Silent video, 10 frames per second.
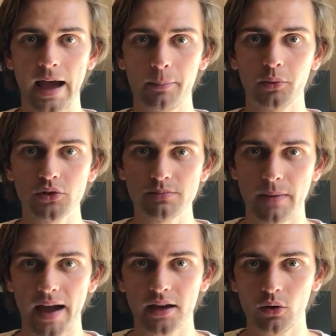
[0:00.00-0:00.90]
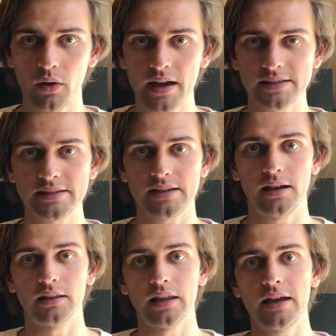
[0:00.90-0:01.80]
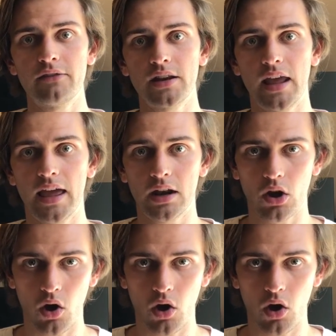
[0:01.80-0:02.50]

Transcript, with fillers: Apple's Mac O S eleven and